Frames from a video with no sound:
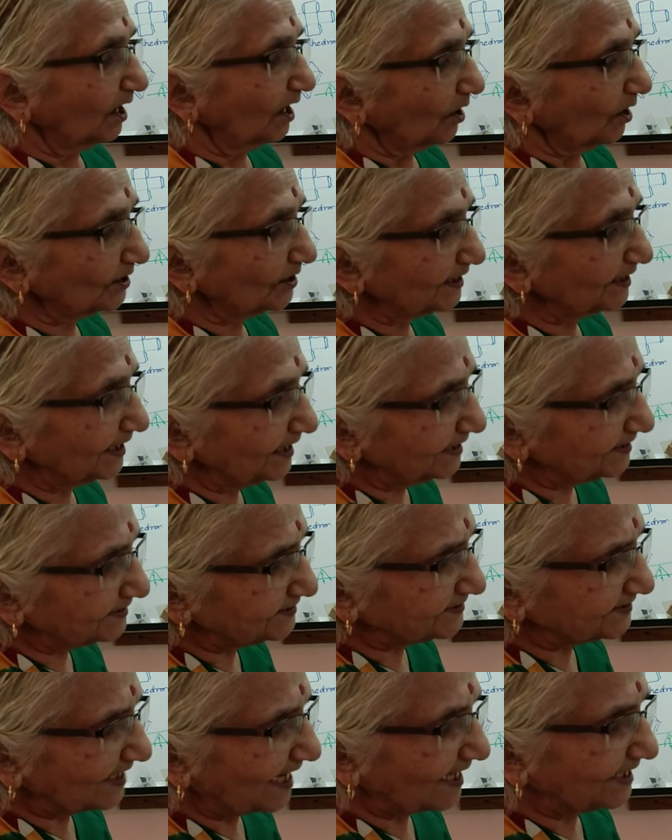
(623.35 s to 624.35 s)
On each
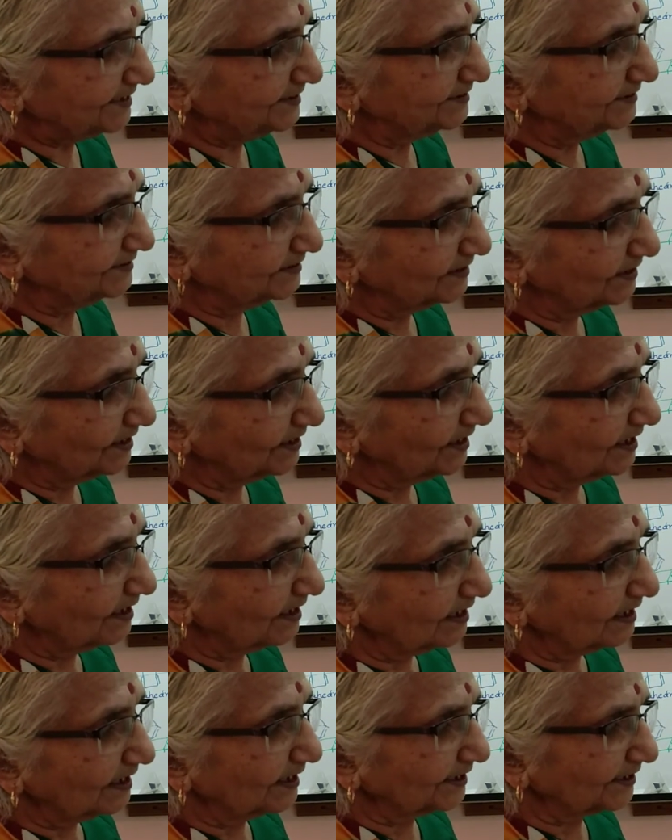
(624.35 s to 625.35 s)
side,
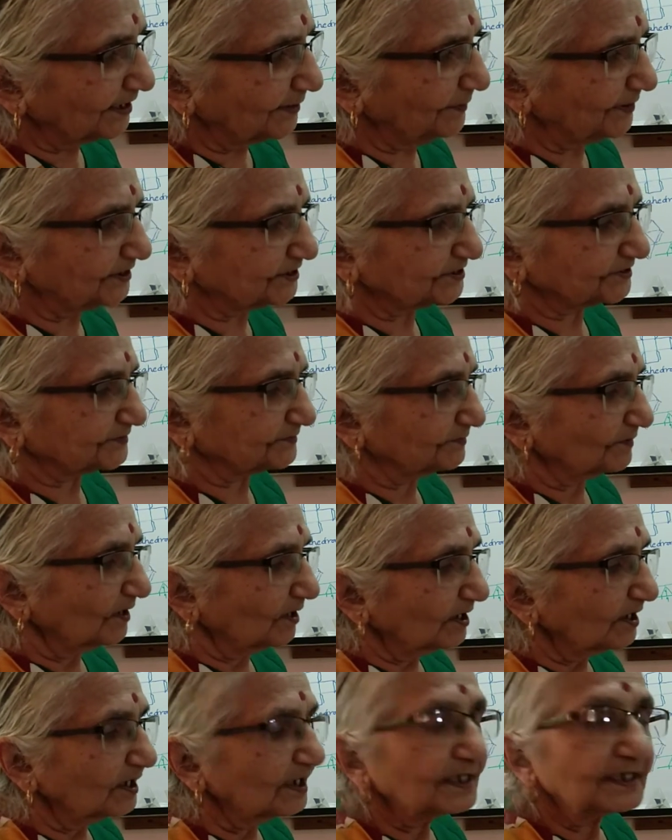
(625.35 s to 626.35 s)
repeat it.
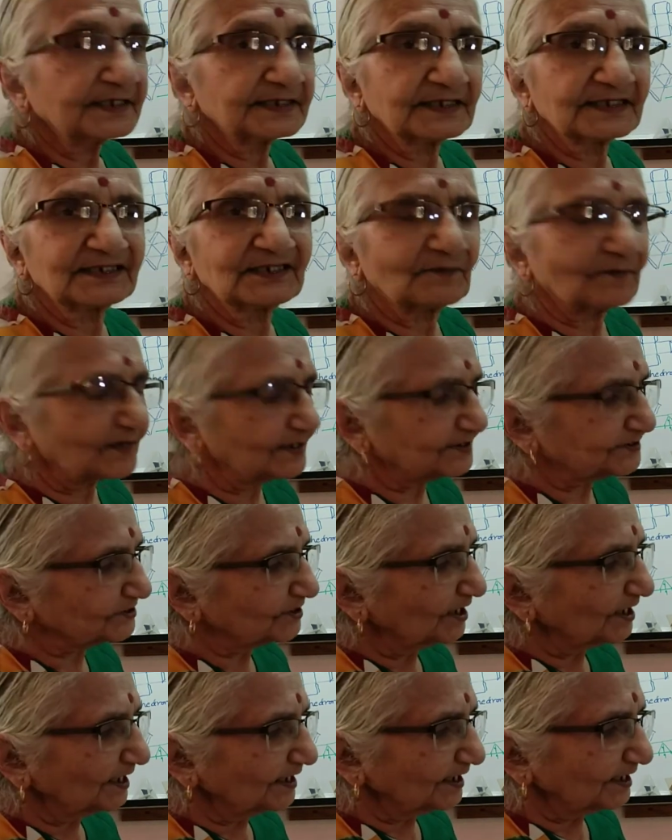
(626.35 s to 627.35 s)
In other words,
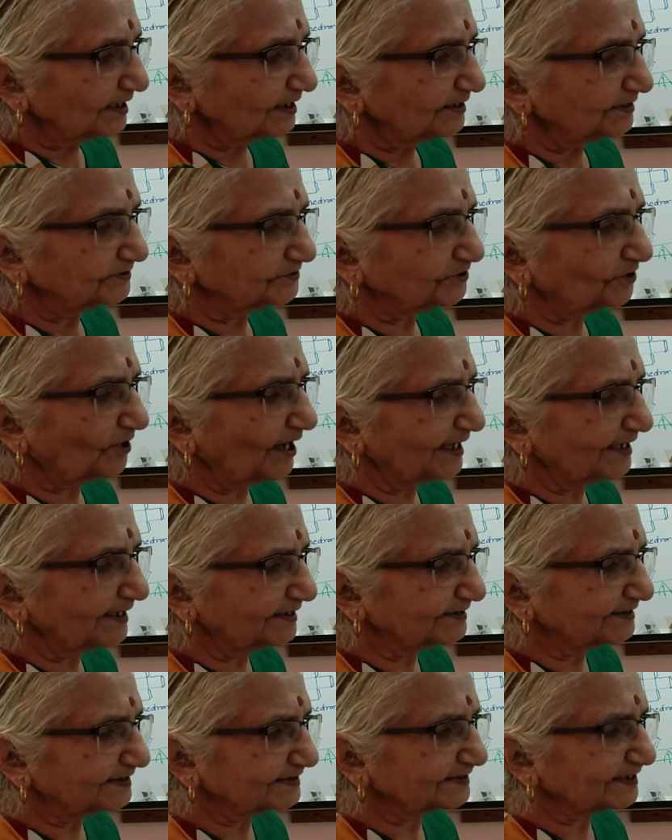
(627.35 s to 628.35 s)
draw
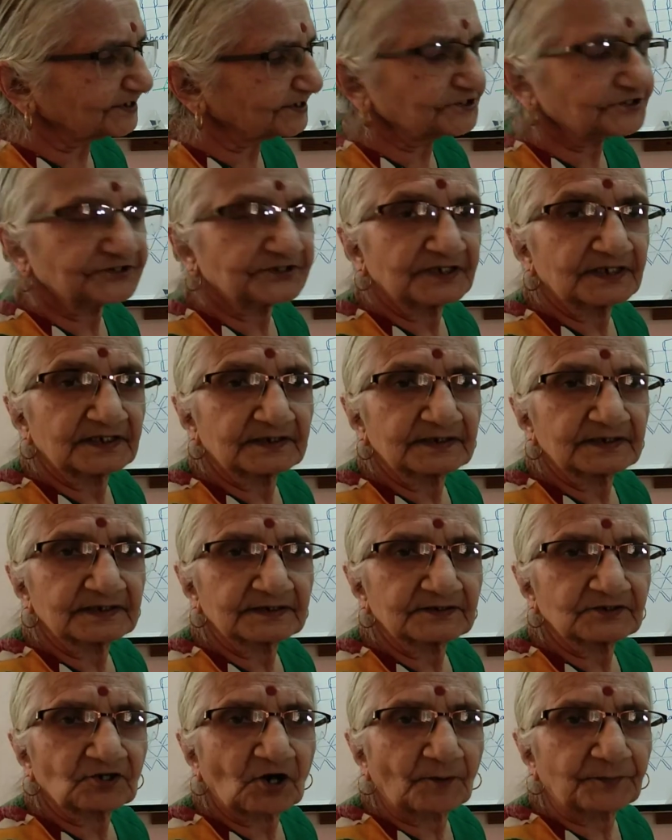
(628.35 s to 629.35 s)
another such,
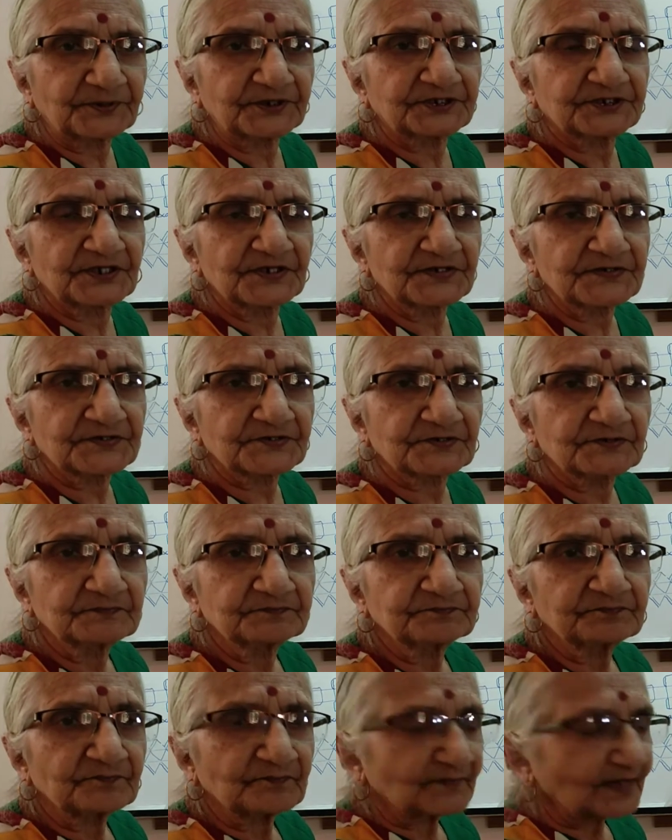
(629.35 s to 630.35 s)
copy this,
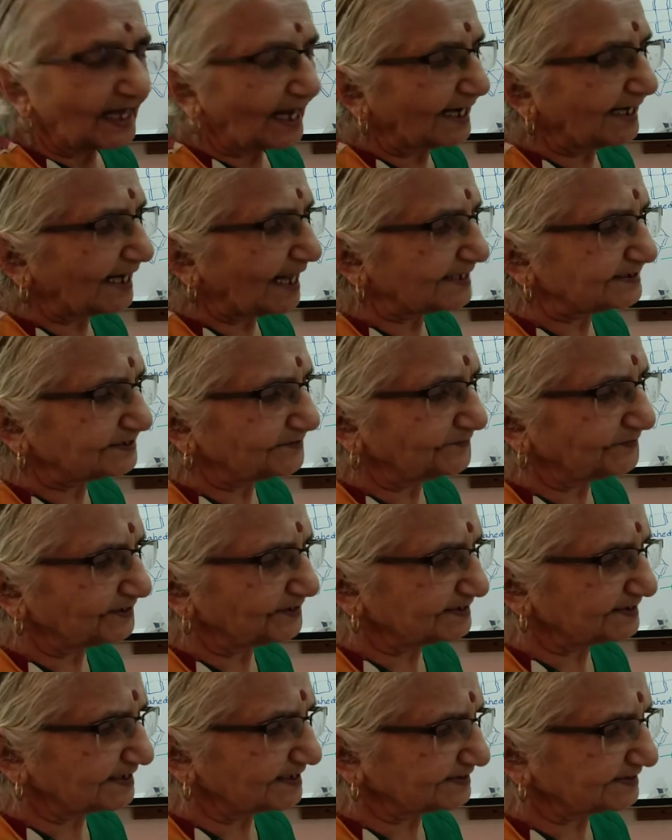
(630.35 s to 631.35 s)
and as if it
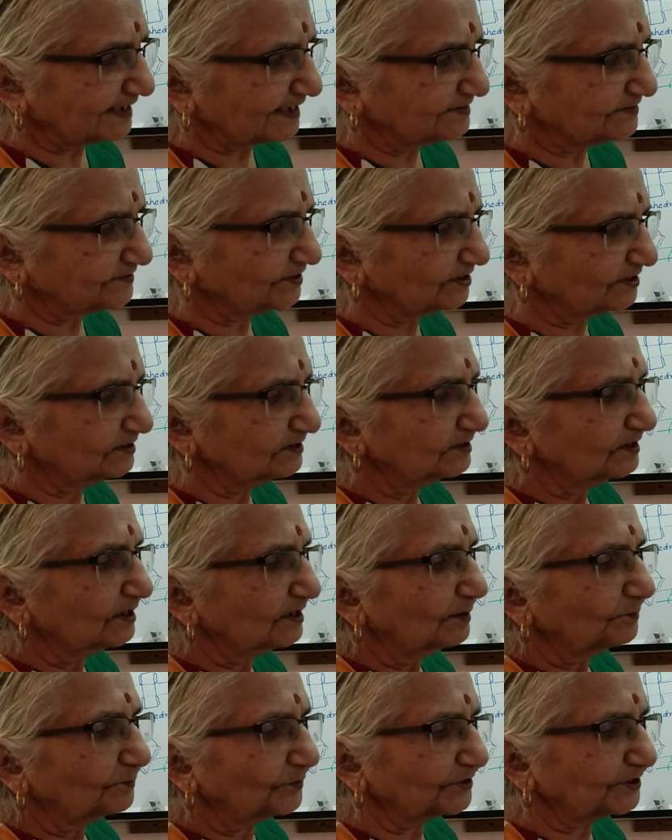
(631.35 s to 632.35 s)
is a stencil,
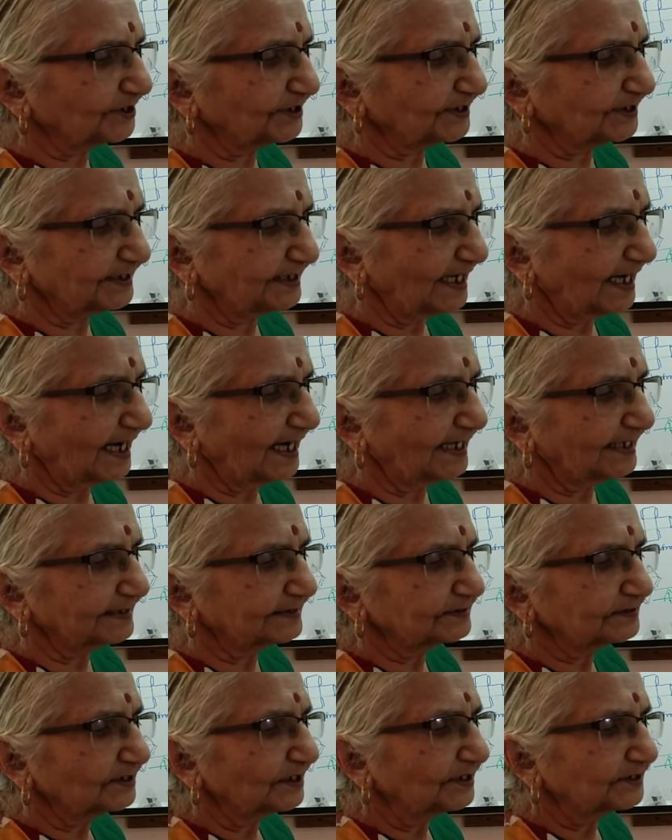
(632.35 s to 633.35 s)
put it
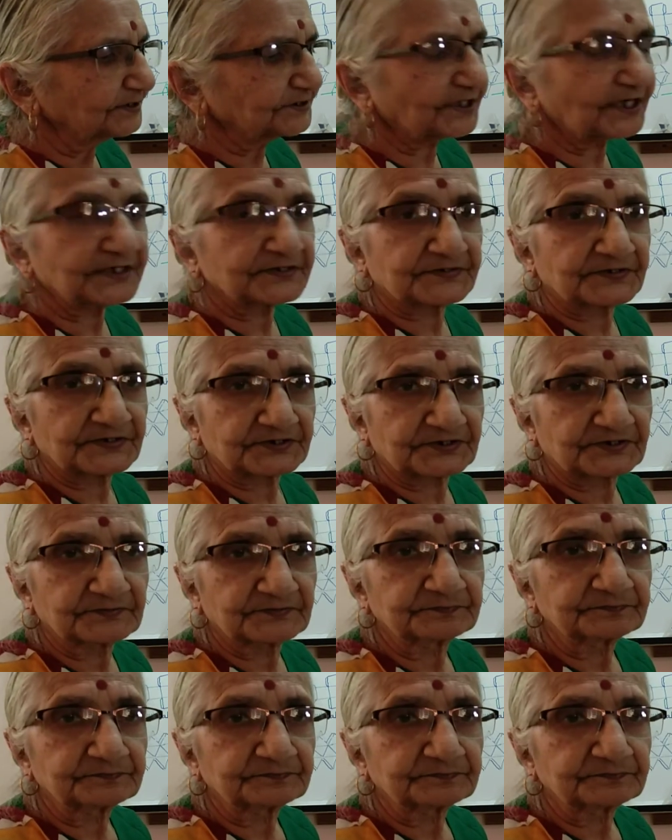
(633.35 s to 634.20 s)
and trace it.